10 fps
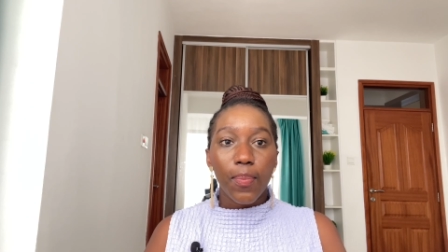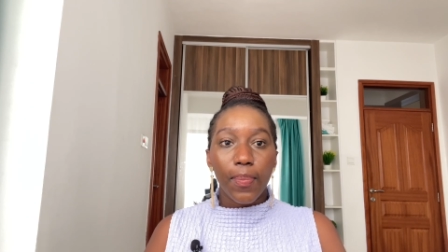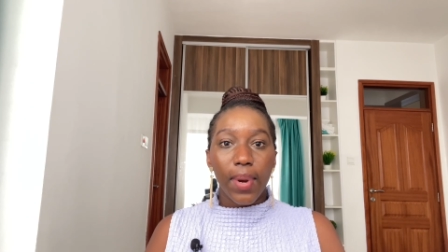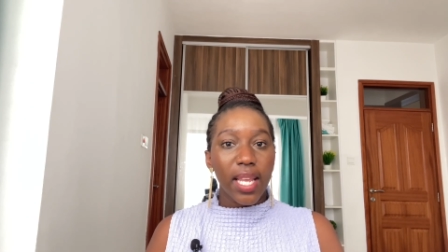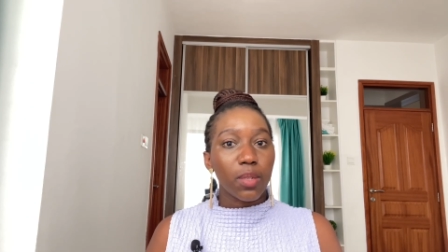
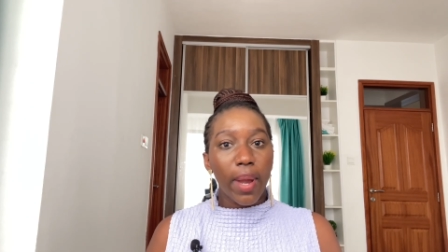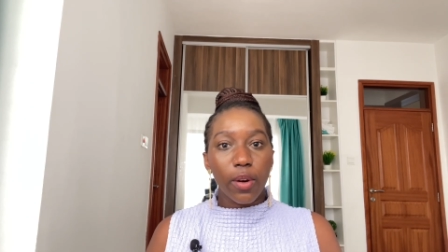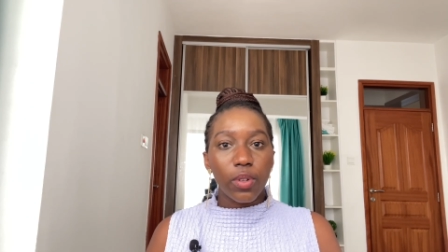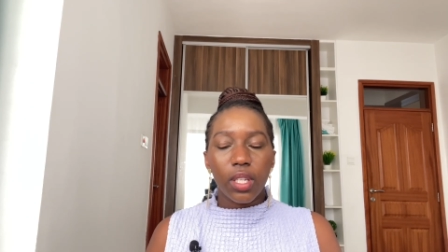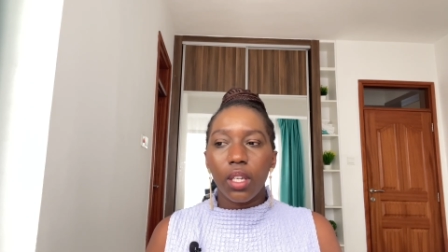Plus, my
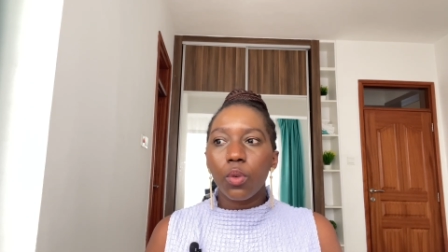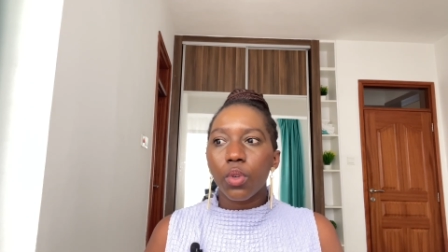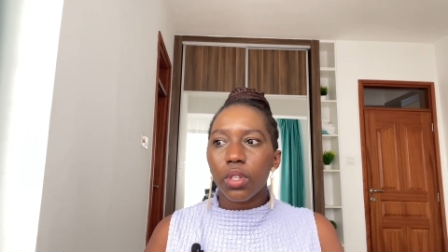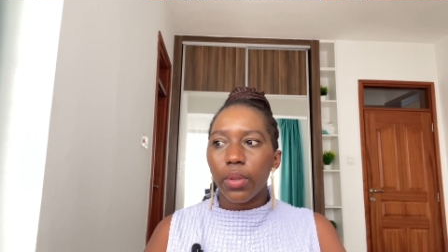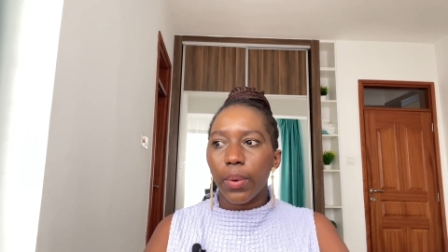routine
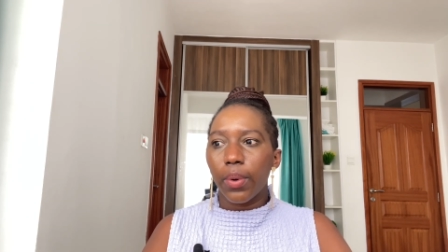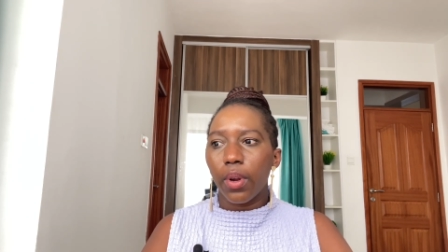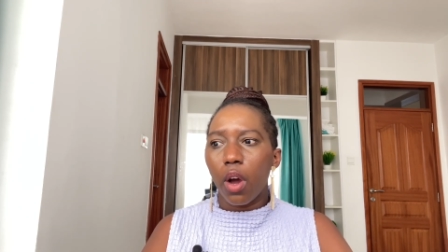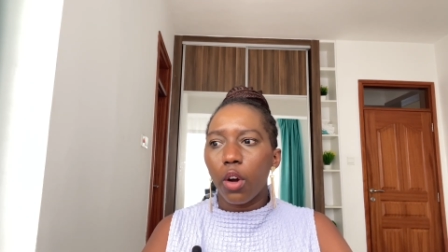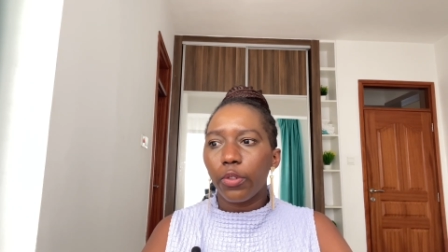was thrown
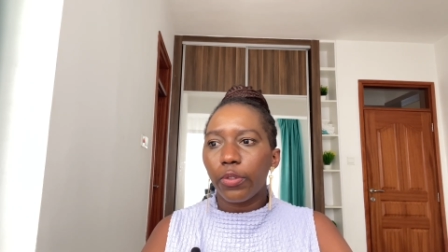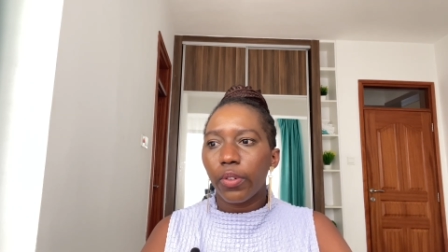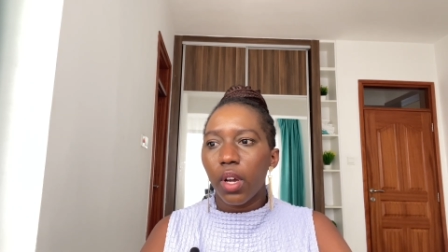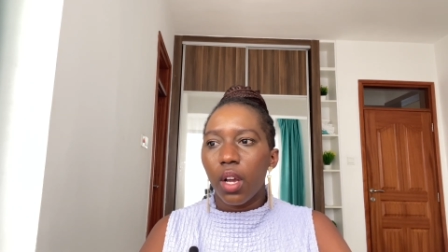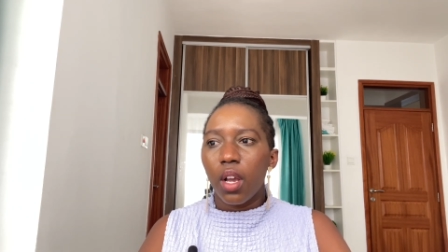off.
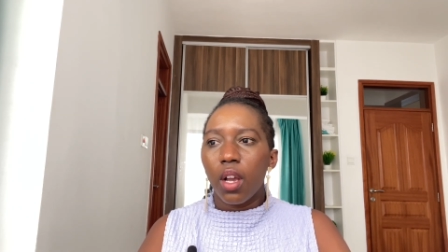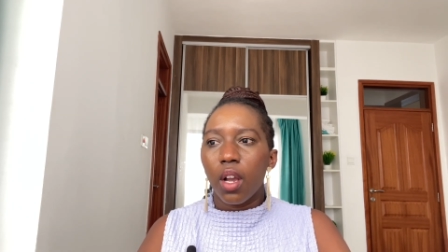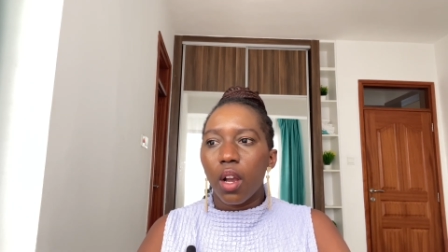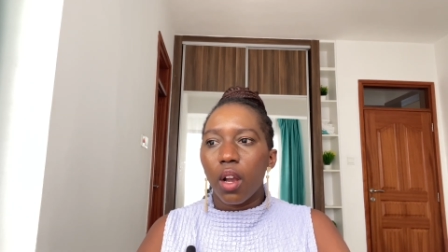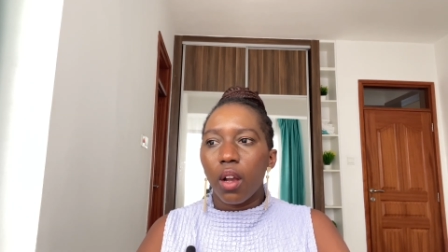
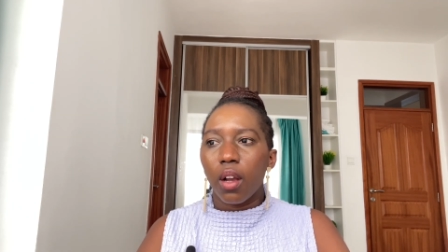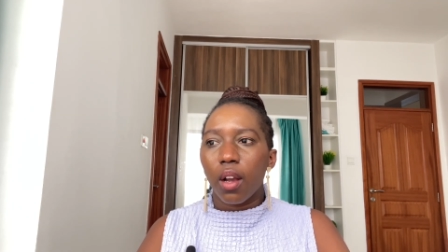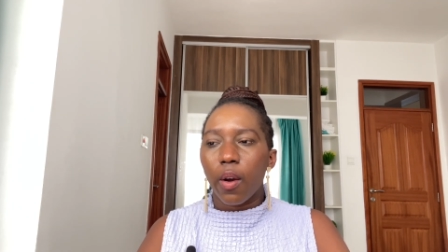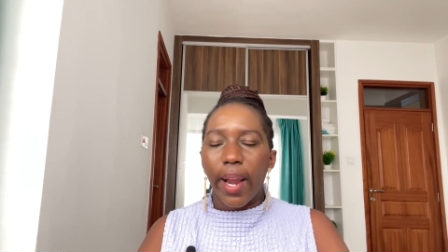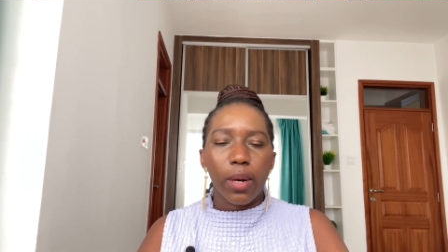
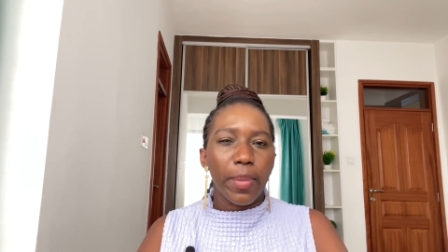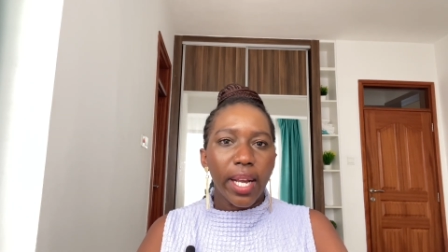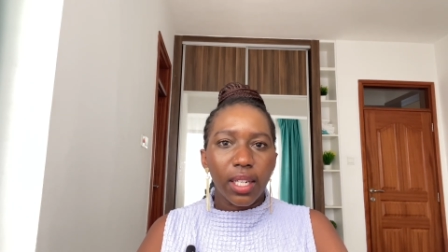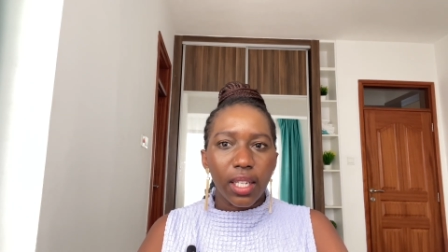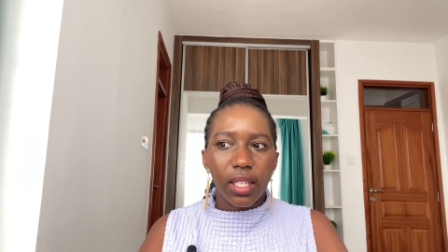quite
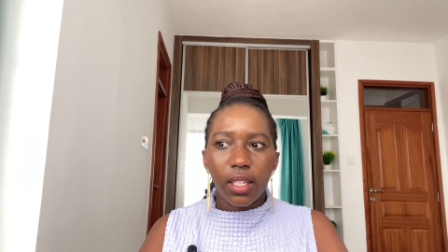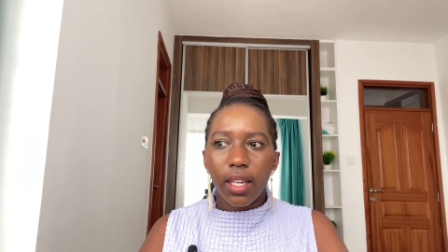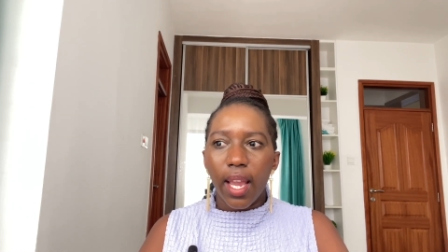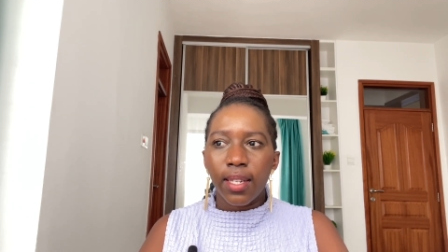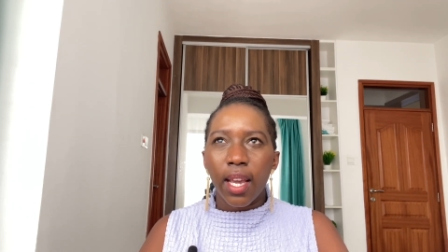badly,
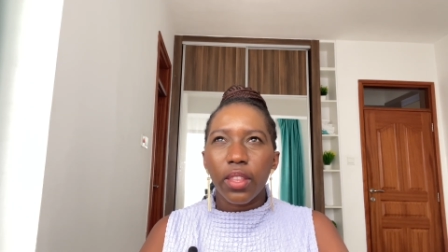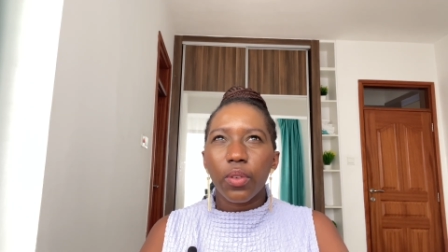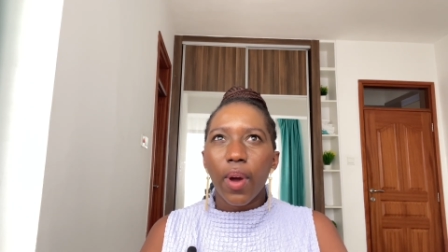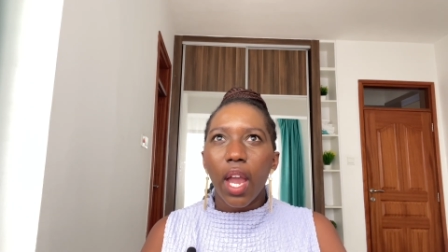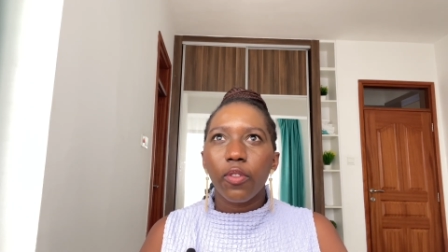and I
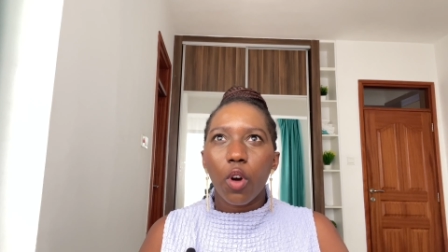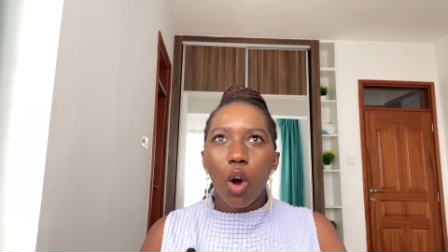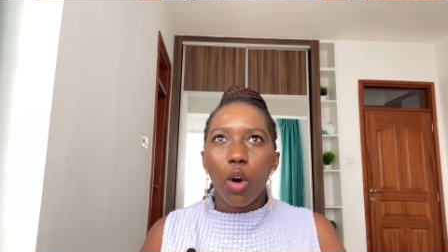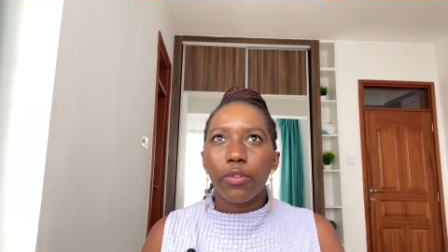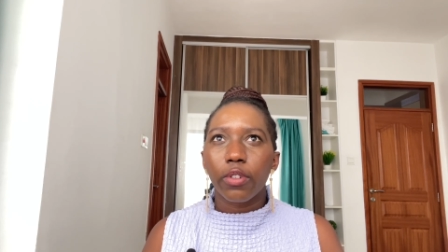thrive
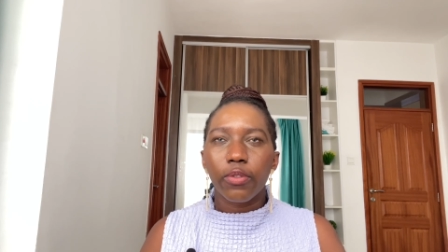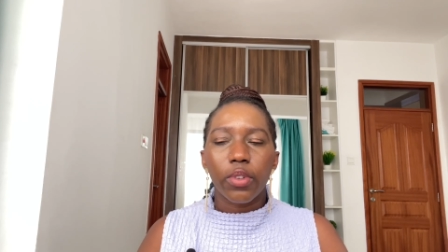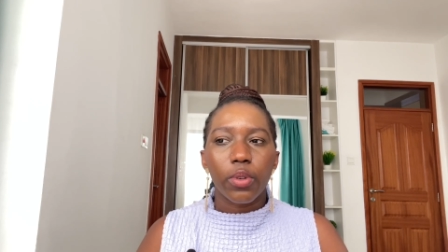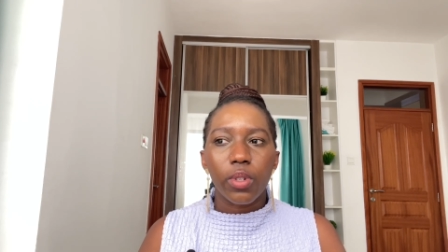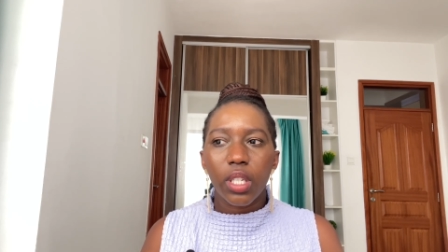off of the
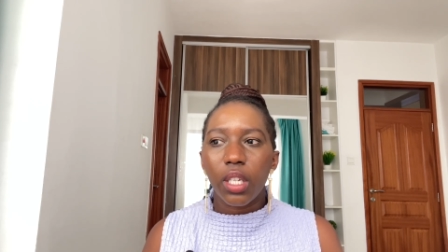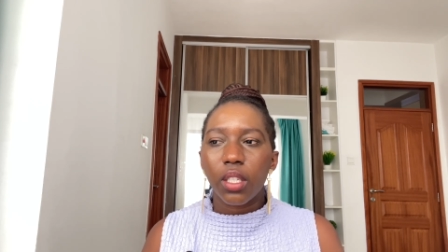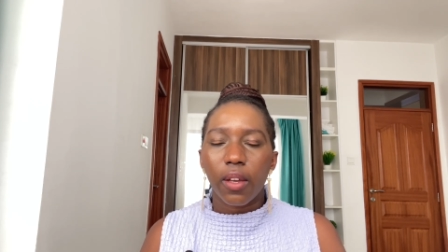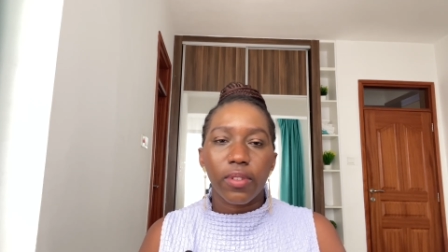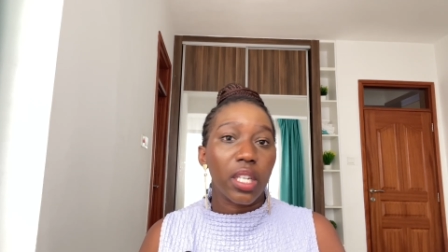routines.
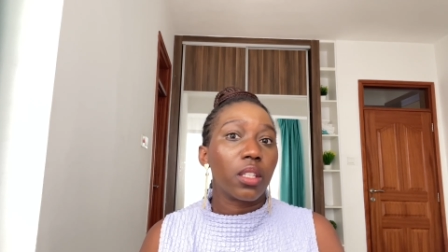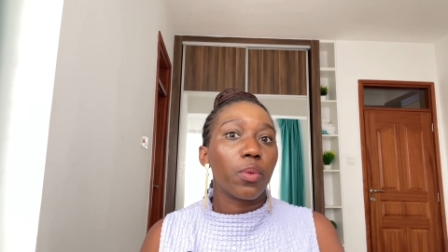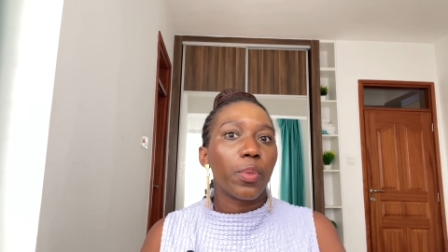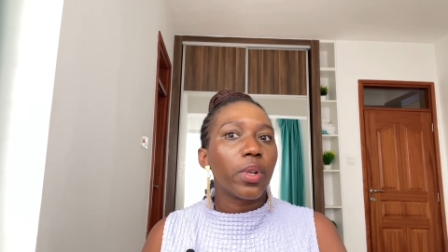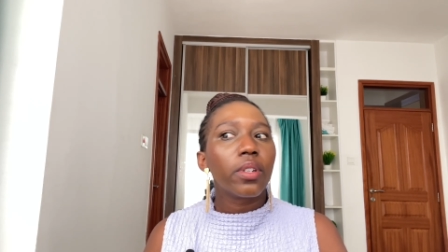I've said the
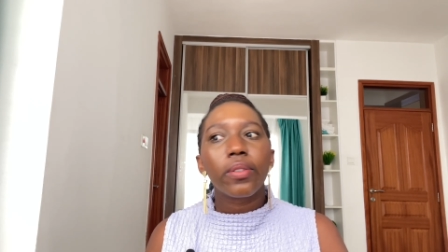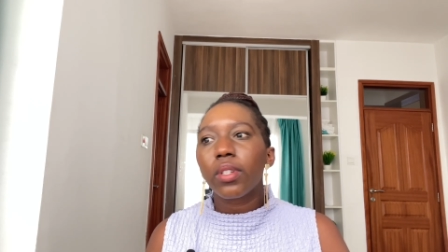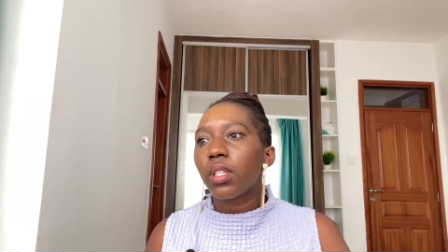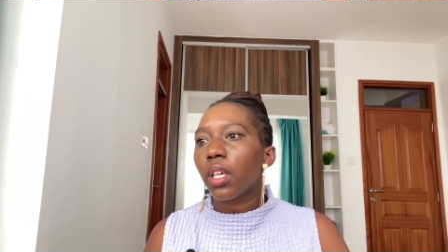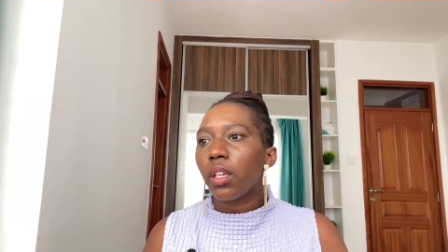morning
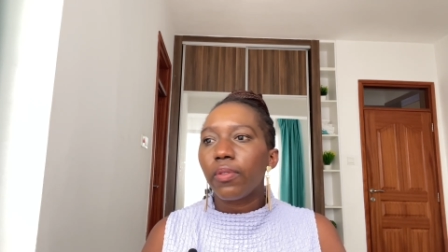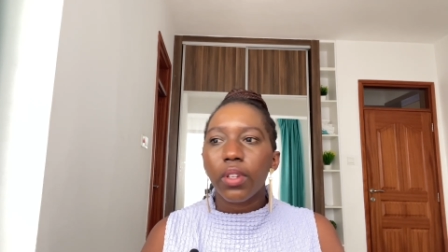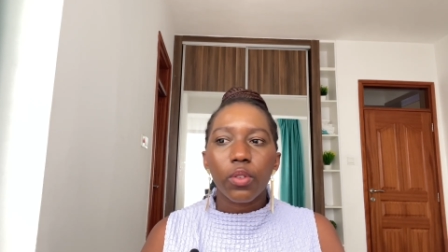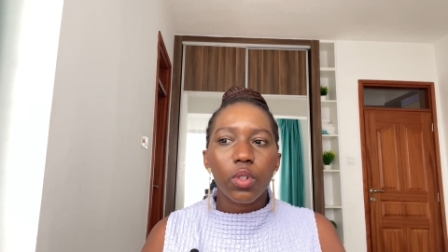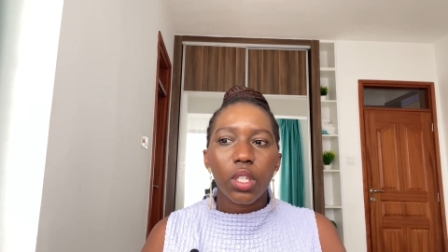routine, the
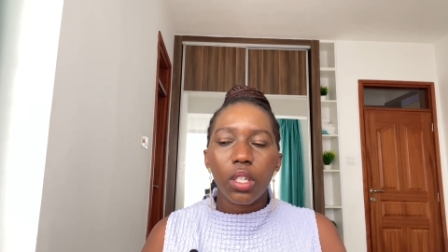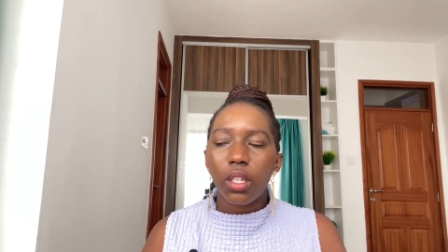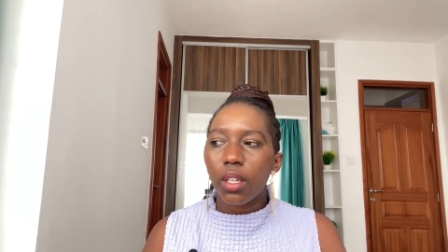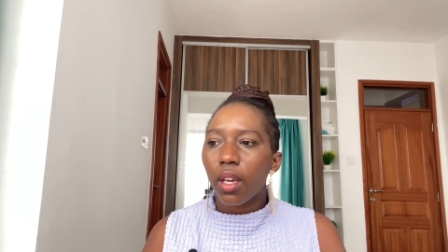evening routine,